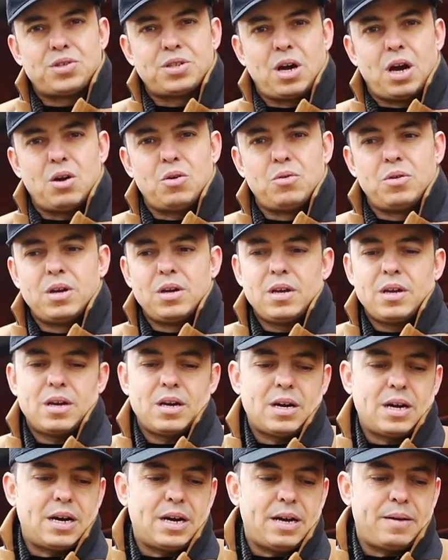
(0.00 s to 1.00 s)
So
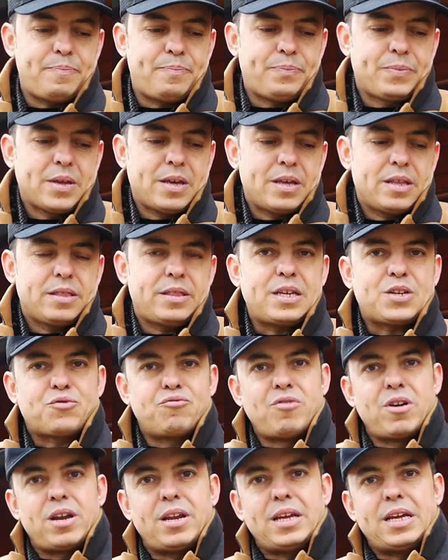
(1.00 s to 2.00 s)

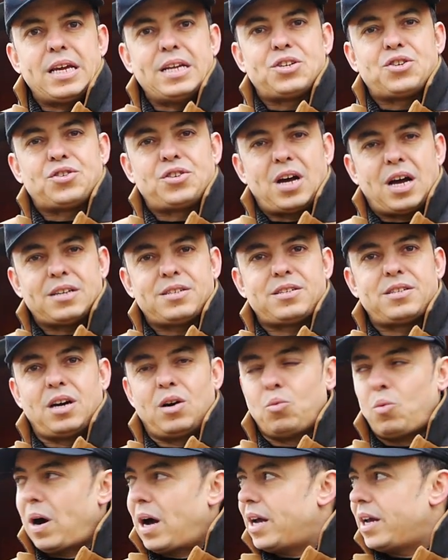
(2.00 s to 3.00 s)
this really is just
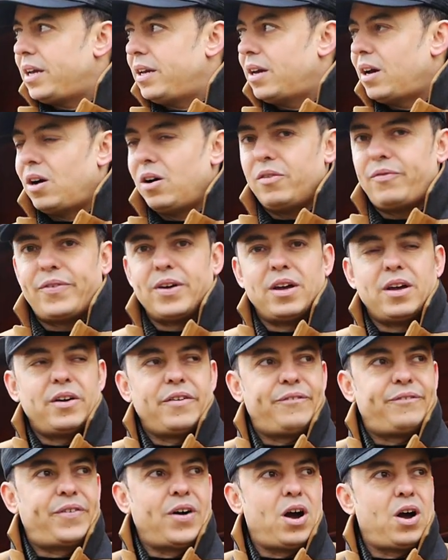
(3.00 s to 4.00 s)
a way of
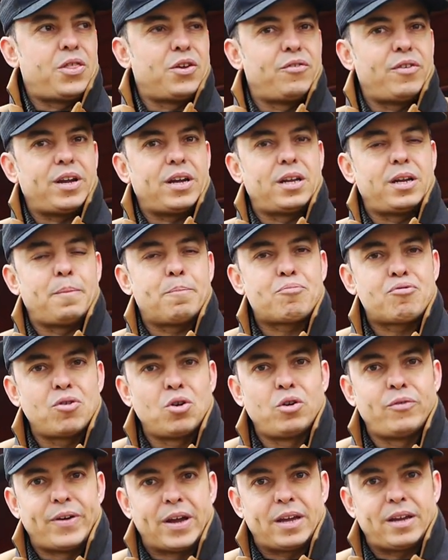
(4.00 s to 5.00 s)
furthering and
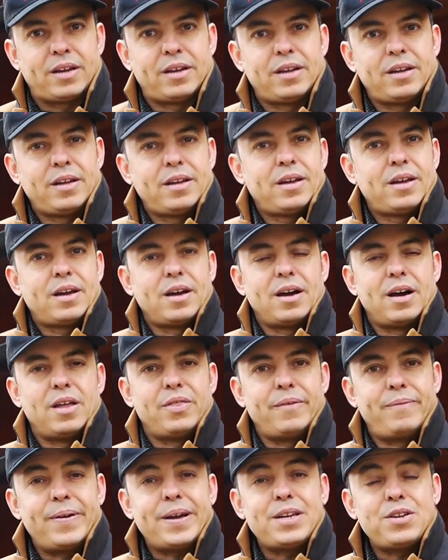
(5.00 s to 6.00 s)
improving
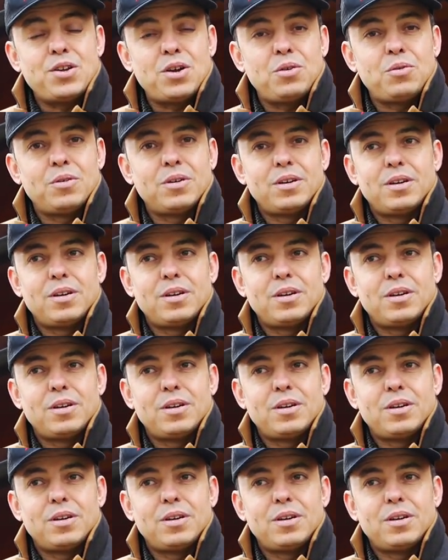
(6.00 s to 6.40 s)
the venue,